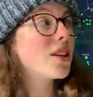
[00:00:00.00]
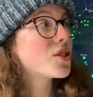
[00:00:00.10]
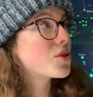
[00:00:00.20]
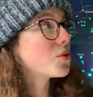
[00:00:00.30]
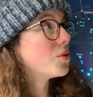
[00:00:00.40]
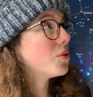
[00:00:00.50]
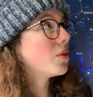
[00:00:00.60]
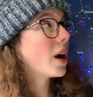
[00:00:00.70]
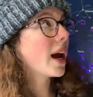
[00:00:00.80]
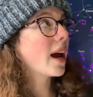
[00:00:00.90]

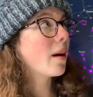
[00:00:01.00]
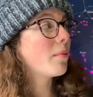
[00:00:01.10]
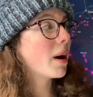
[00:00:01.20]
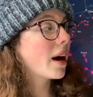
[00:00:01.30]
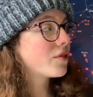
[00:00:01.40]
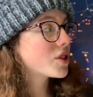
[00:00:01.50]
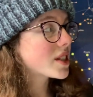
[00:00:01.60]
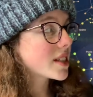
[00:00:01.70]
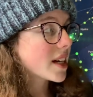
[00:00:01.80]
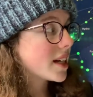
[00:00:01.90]
So um, I've just
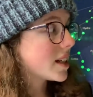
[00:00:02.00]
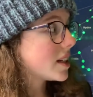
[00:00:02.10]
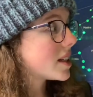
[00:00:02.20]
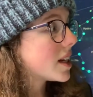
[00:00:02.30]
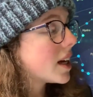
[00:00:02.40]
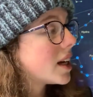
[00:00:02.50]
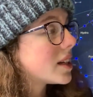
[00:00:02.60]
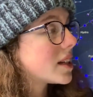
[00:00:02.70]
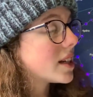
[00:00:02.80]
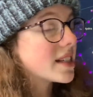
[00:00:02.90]
decided
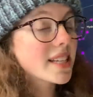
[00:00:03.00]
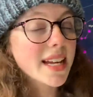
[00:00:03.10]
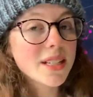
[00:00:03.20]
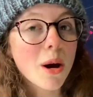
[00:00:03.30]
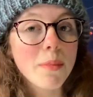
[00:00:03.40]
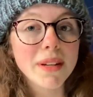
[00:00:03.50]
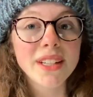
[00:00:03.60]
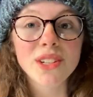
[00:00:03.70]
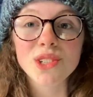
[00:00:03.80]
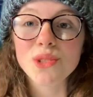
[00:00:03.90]
to set it up in
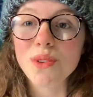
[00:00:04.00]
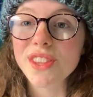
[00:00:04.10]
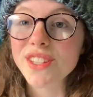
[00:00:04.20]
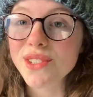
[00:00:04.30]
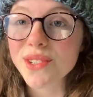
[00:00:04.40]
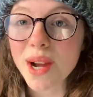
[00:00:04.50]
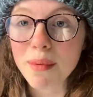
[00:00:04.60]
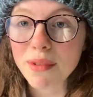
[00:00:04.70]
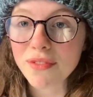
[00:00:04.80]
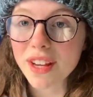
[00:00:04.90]
here so when they do
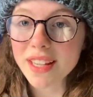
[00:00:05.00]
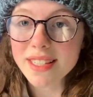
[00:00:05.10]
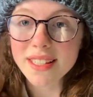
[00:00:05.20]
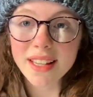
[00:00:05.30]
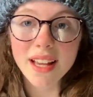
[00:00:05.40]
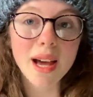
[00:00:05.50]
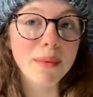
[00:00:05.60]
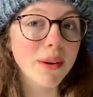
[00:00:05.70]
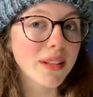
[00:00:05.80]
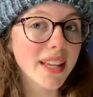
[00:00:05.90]
come and fix, I'm
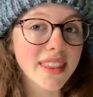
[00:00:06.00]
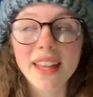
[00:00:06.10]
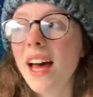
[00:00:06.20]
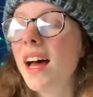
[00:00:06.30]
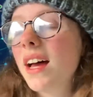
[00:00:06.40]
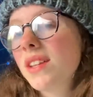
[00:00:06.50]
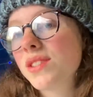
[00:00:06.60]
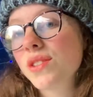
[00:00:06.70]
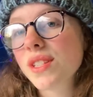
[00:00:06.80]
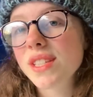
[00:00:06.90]
out like that as
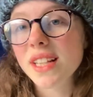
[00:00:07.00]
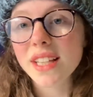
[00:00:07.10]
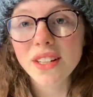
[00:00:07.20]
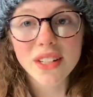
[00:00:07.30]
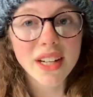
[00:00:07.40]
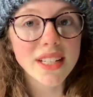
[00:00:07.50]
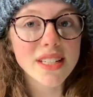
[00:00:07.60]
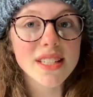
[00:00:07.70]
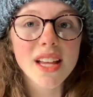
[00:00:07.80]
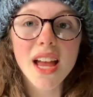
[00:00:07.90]
soon as the clear
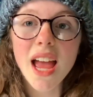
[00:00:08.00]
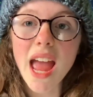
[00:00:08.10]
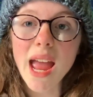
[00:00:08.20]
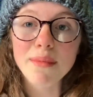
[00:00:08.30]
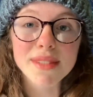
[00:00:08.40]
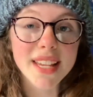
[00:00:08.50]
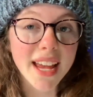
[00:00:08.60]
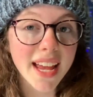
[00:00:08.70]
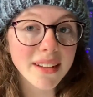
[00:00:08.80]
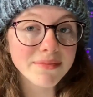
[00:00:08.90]
nights um,
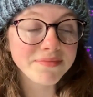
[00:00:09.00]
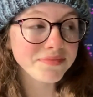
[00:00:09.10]
set in.